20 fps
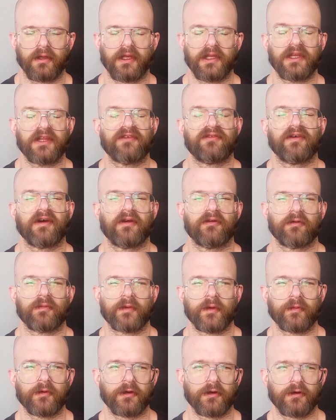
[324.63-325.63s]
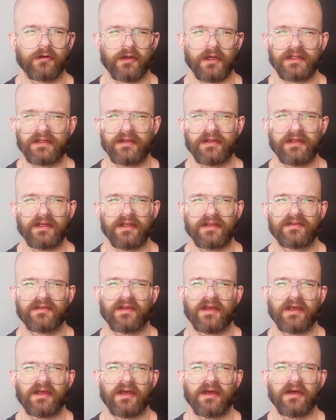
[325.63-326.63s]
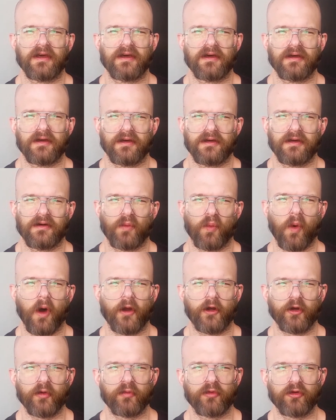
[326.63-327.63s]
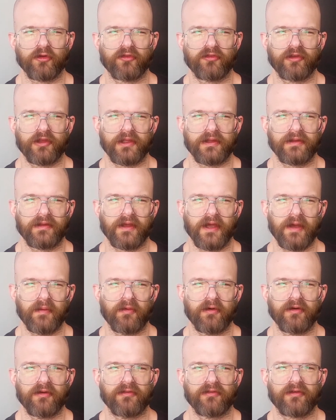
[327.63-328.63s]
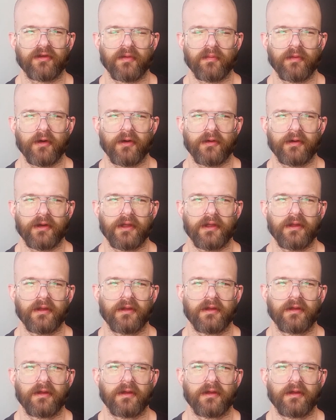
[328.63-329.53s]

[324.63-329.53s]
And if I remember correctly, it's like a waterproofing type of component.